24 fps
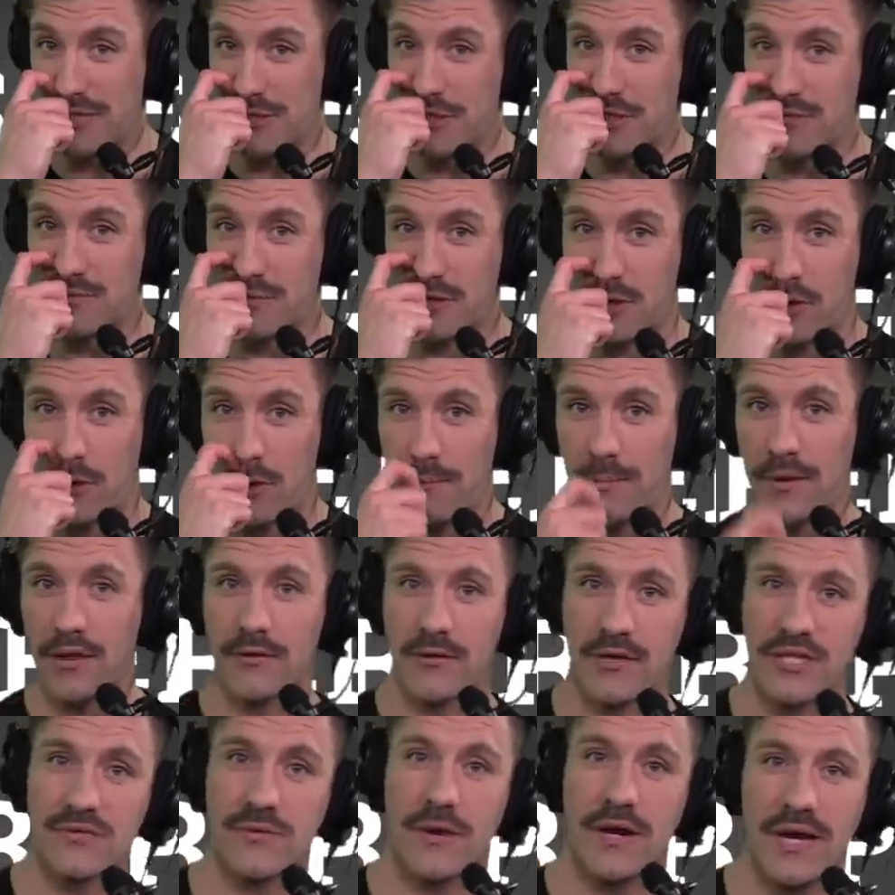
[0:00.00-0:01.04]
as good as what Kolton
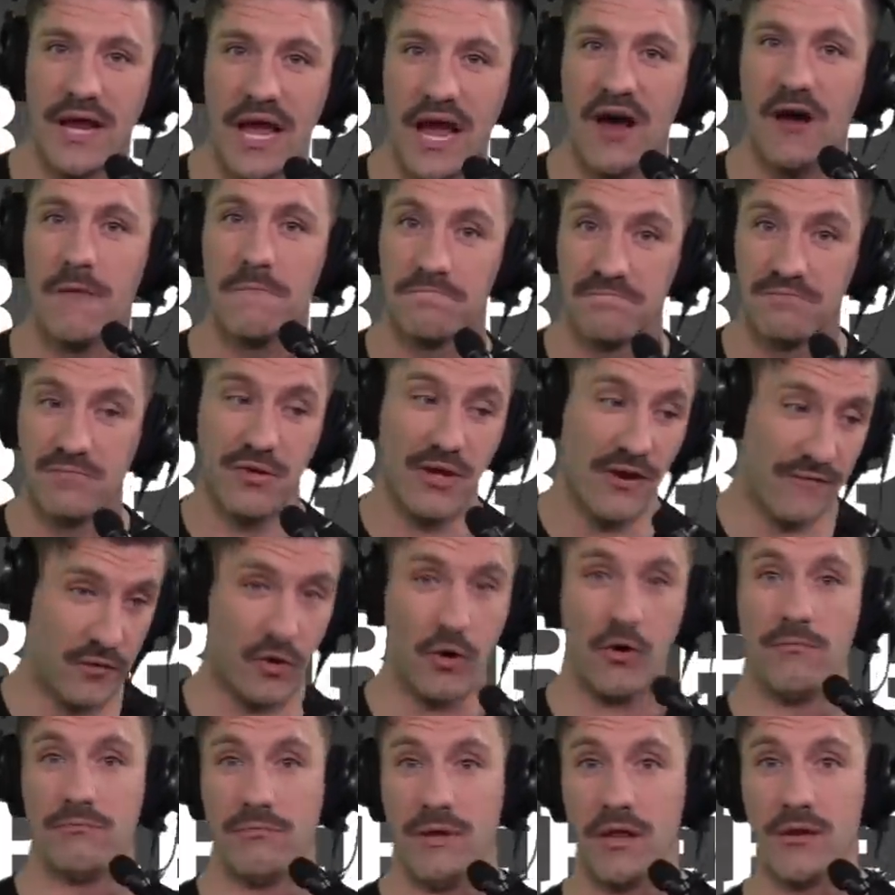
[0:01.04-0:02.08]
Miller is right now. You have
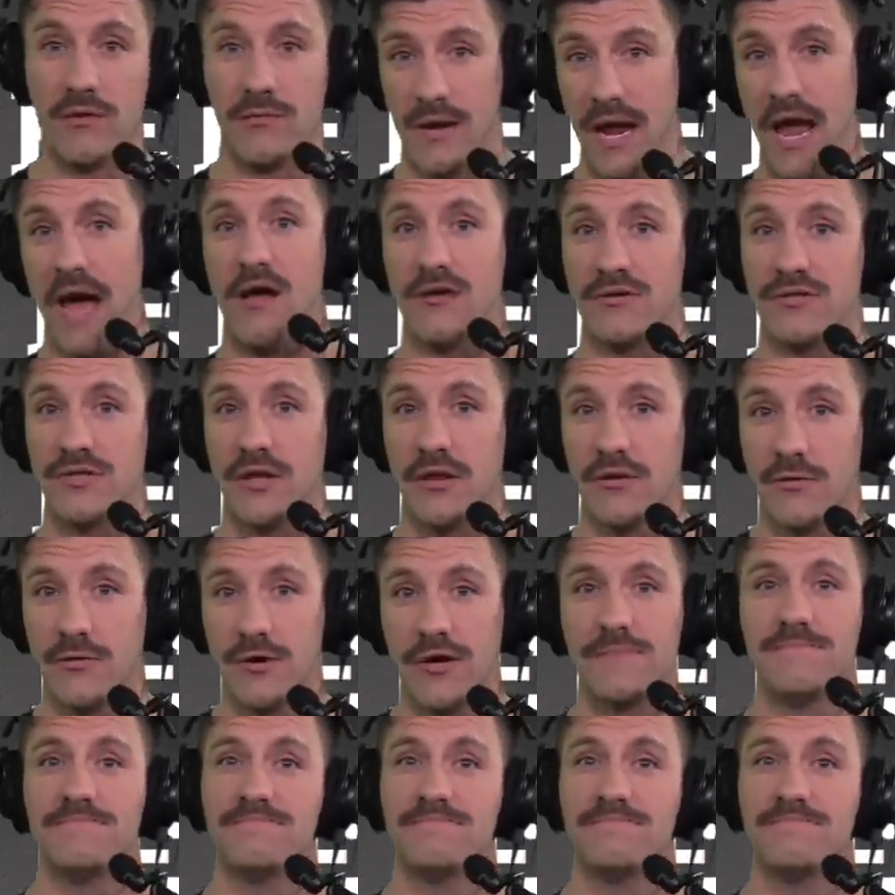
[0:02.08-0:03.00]
Kolton Miller, Alex Leatherwood.